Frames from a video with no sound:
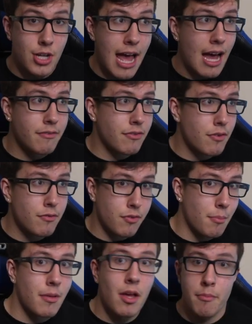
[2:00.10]
I have
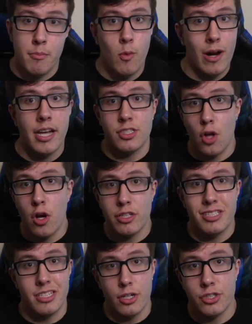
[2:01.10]
from when I
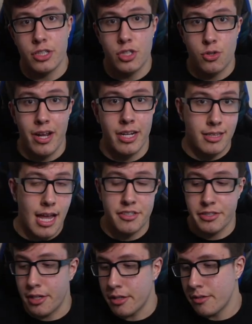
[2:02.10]
started seriously training last
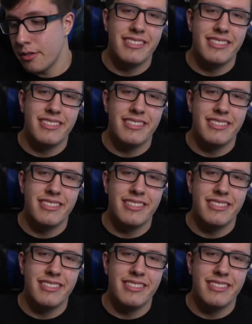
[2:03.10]
year.